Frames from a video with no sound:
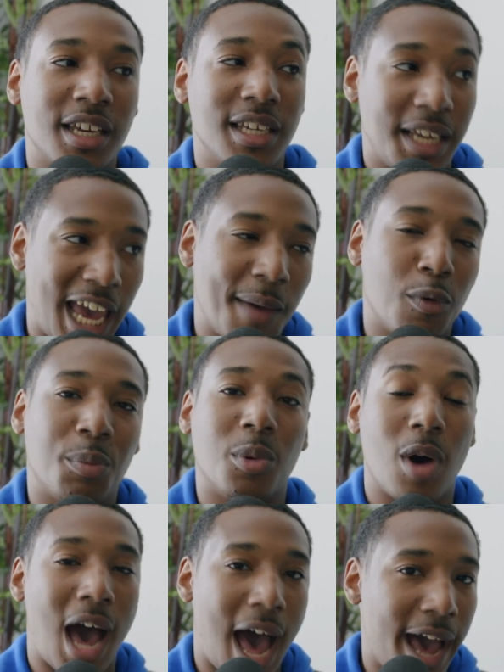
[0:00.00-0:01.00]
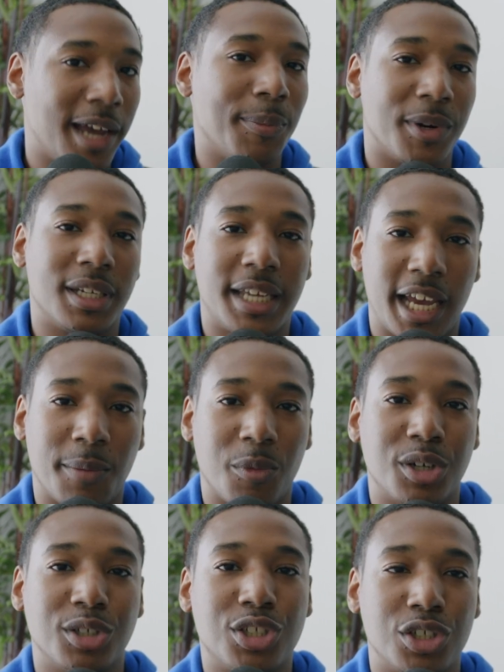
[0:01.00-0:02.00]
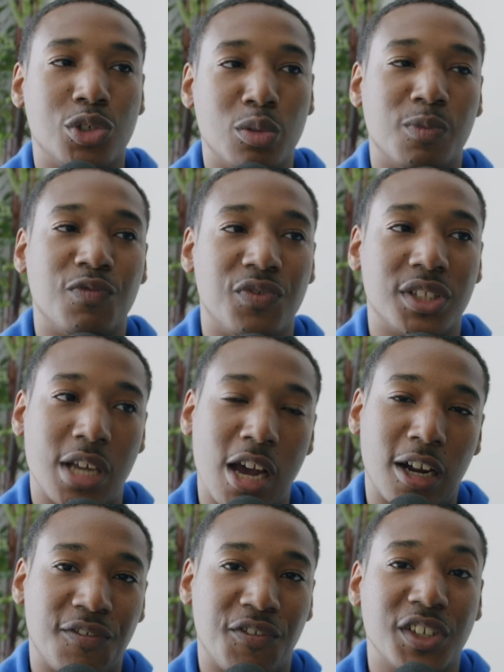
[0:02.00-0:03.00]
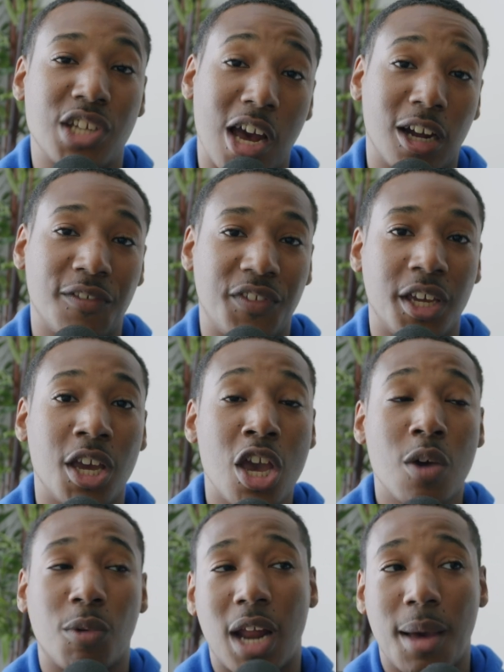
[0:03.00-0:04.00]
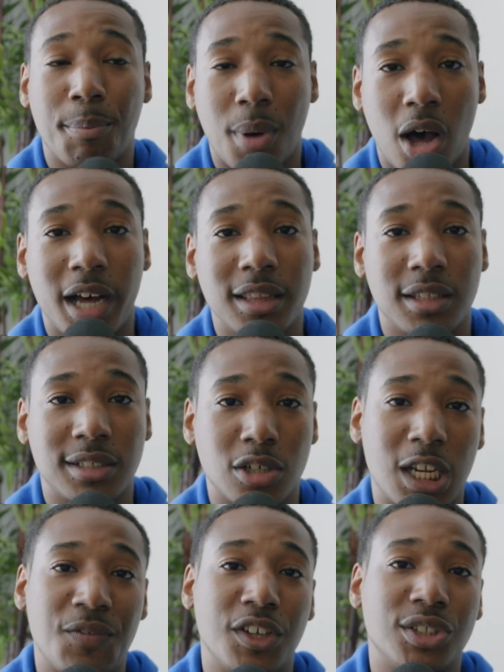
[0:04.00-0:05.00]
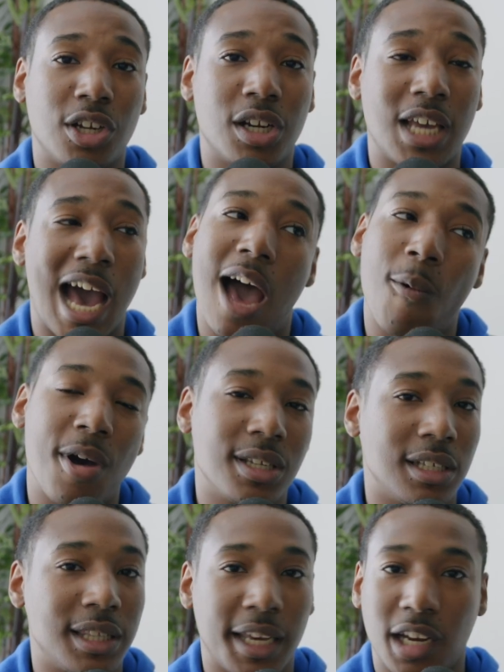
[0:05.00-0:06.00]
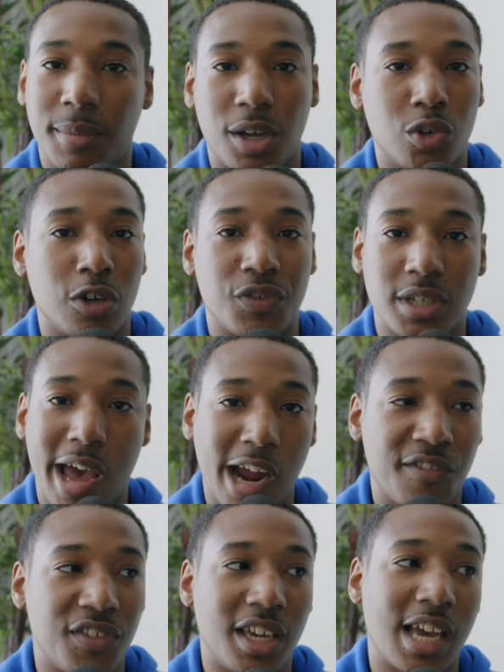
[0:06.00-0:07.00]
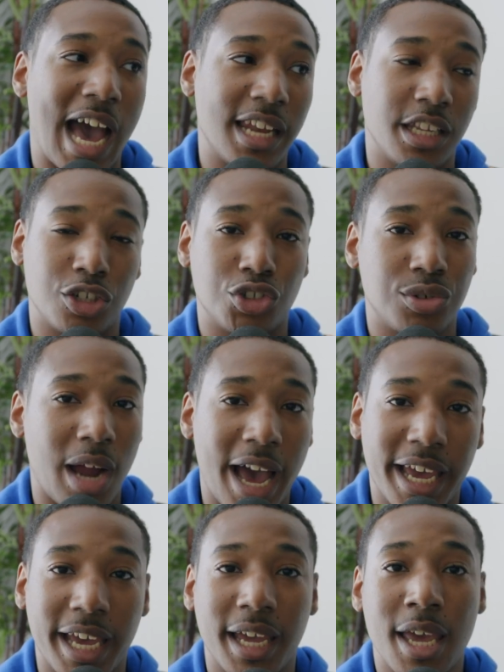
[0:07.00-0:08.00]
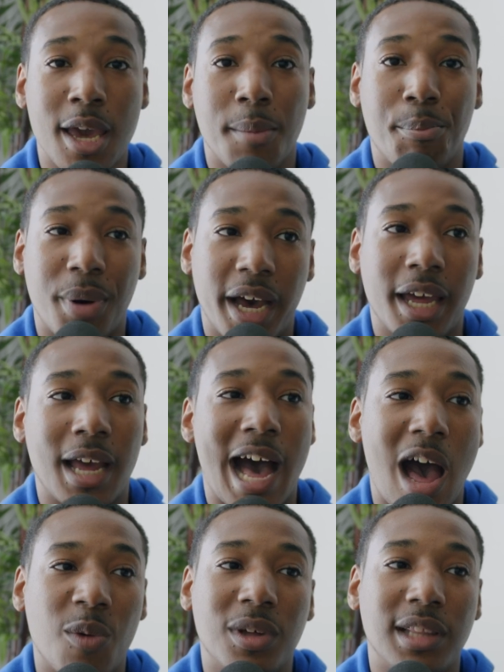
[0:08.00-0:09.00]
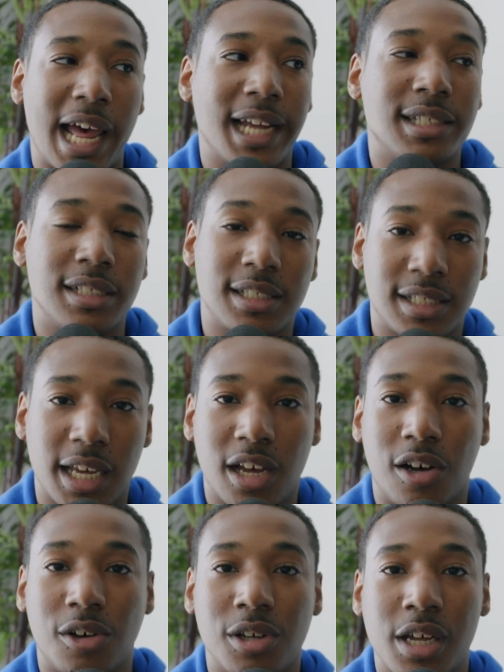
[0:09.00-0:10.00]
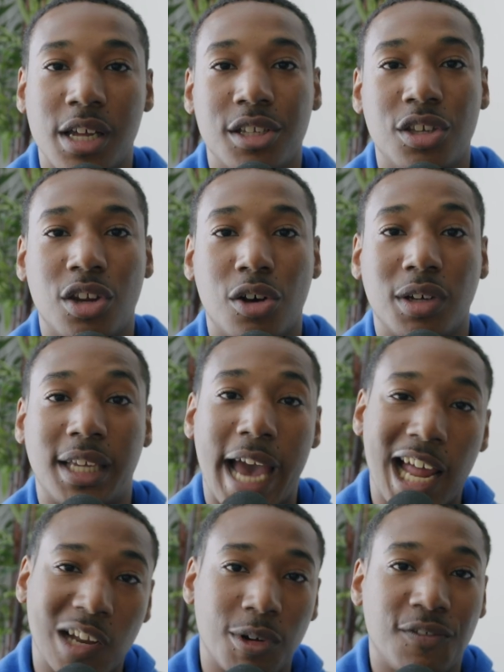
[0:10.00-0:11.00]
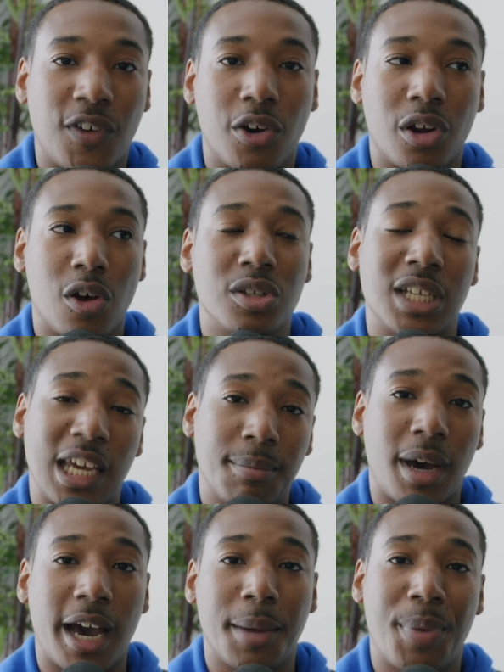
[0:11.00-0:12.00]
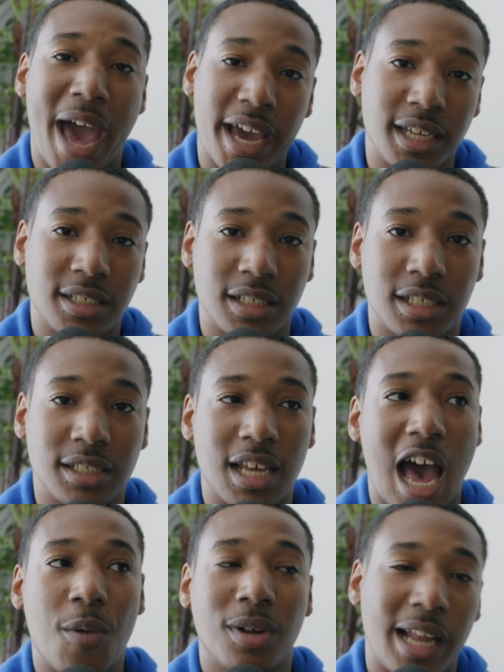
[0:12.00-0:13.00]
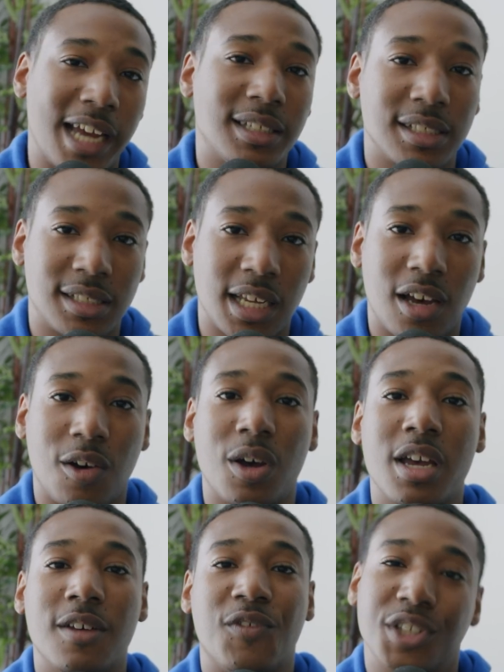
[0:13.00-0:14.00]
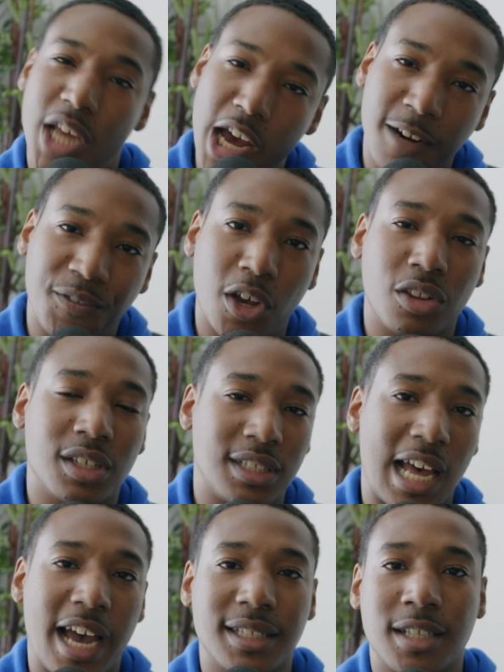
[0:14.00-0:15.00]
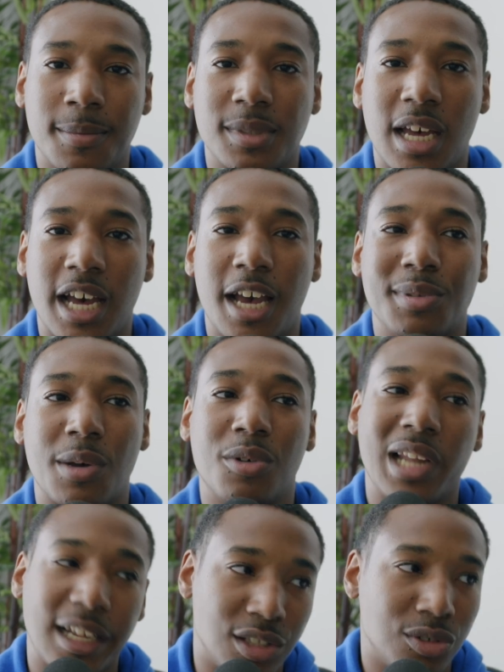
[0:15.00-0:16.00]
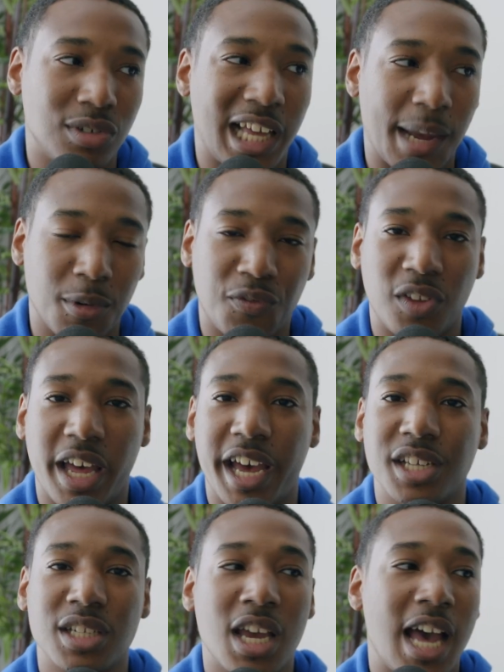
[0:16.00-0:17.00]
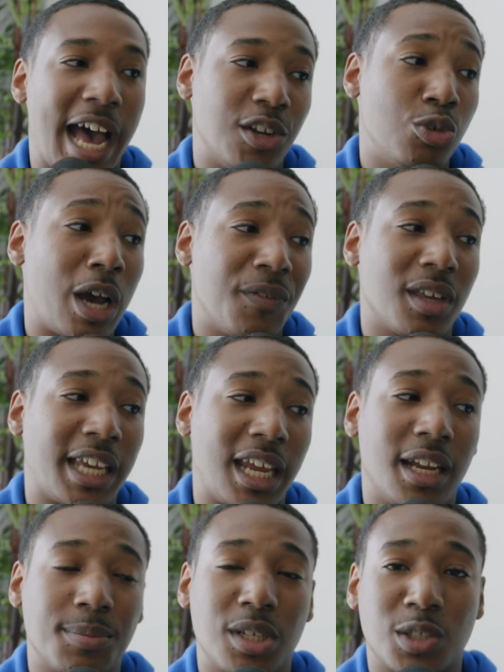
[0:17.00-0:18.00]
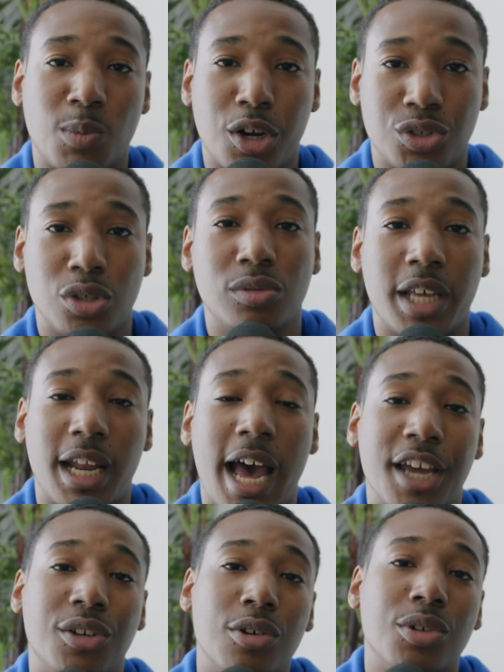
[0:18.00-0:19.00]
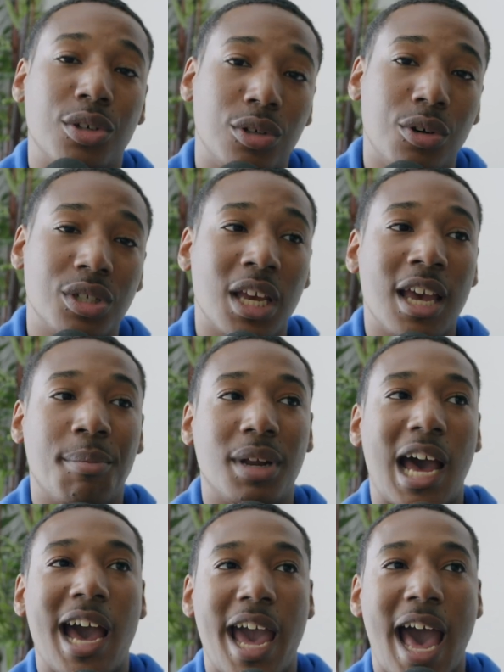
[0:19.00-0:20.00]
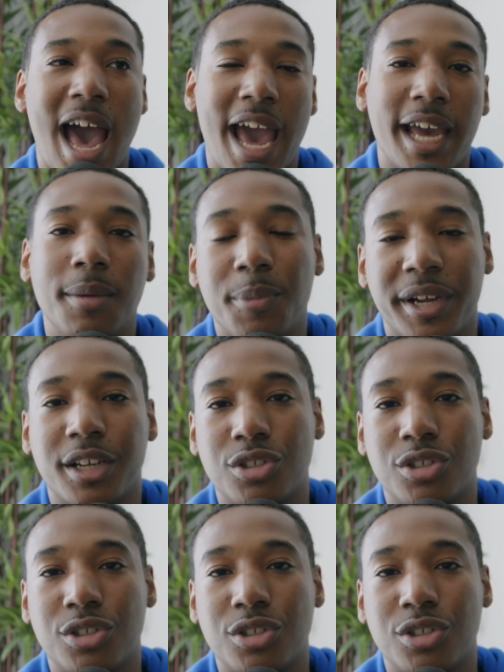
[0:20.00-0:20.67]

capable hybrid camera to do photography. When I bought the Sony FX30, I wasn't thinking about doing photography. I didn't try it, but I would like to sell gallery photos in my packages. I would like to sell photography on the side sometimes. I would like to do camera flash. I do have the Canon M6 Mark II that I do use, but I hate bringing